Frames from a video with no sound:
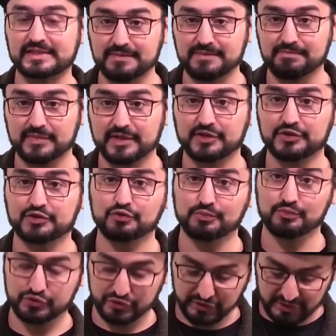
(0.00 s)
divisions?
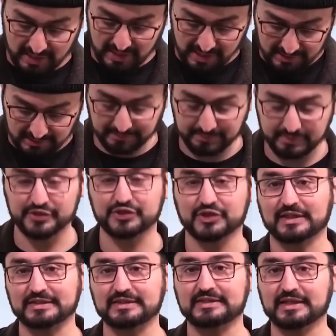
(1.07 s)
And
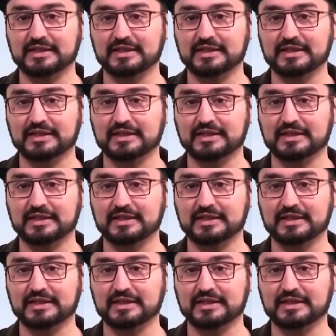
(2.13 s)
do the